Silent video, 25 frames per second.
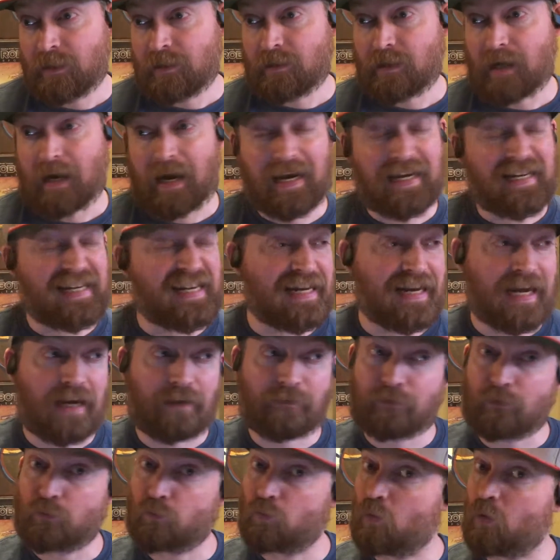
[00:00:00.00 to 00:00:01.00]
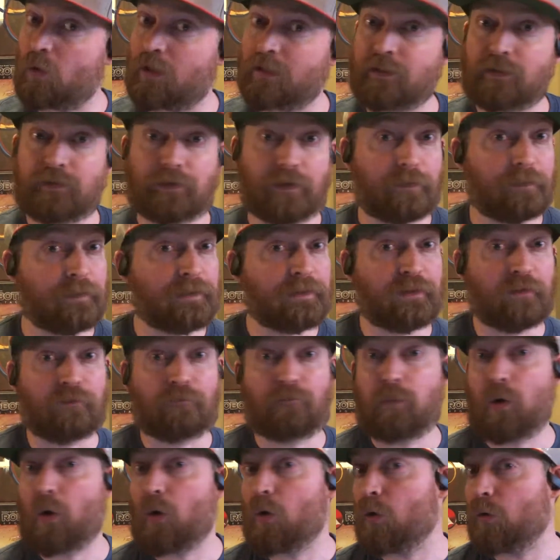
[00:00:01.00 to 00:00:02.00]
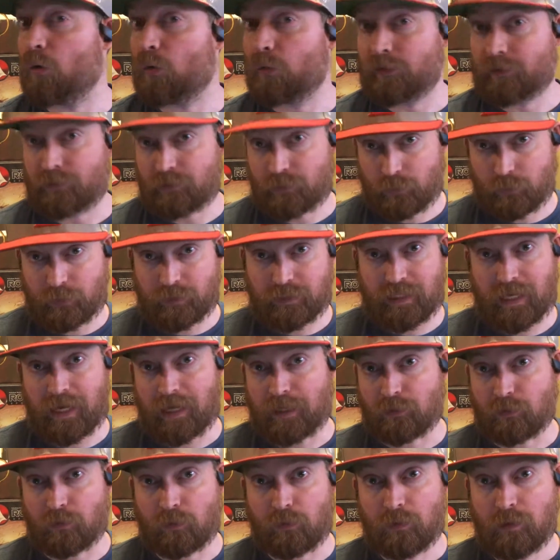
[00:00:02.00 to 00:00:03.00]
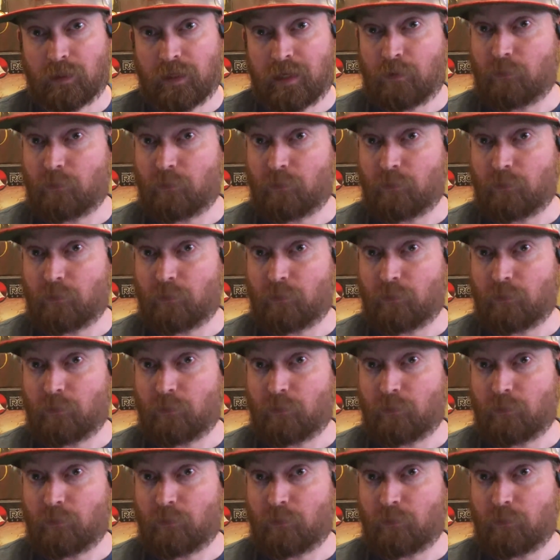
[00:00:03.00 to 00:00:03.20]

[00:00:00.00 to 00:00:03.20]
I never once felt myself pulled into a tackle.